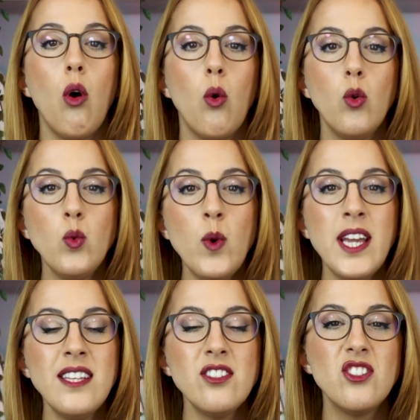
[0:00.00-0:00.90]

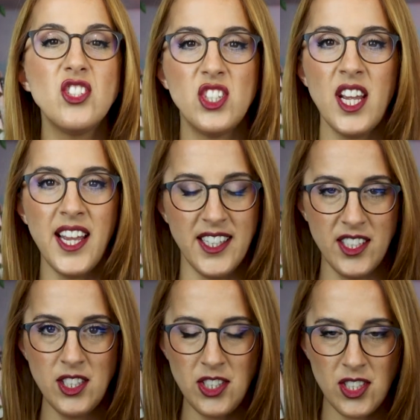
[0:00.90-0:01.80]
always
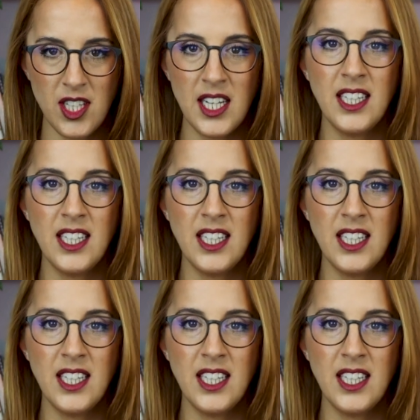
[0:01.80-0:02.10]
change